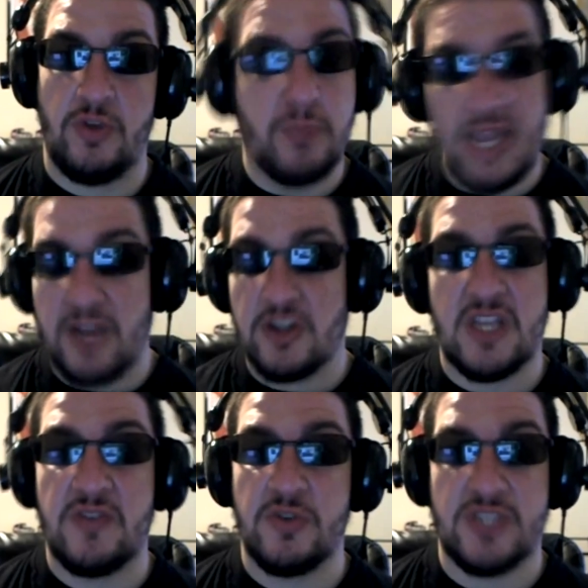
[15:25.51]
You play it
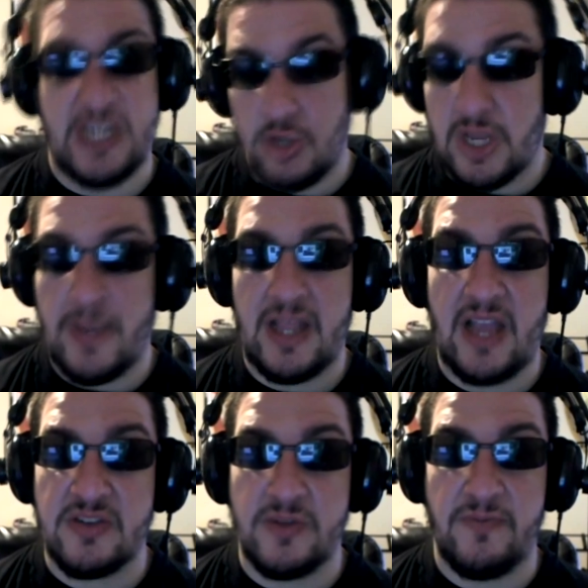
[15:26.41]
yourselves, you'll see. Look at my
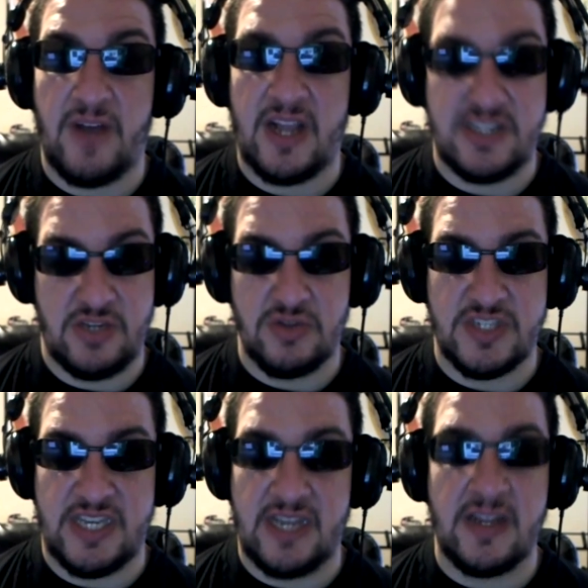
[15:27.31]
live stream VODs and you'll
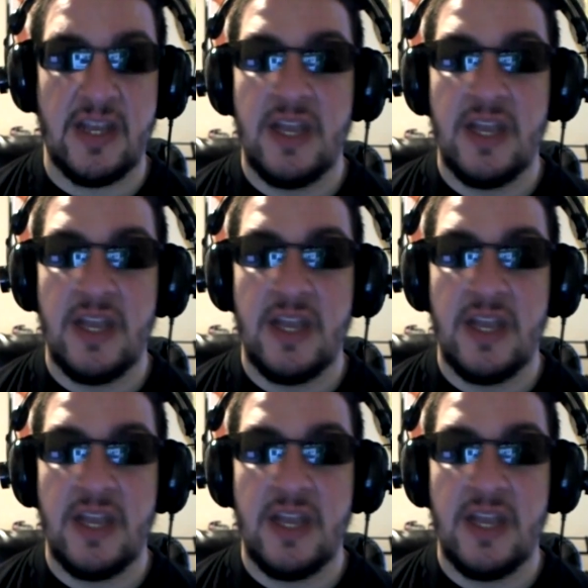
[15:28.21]
see it.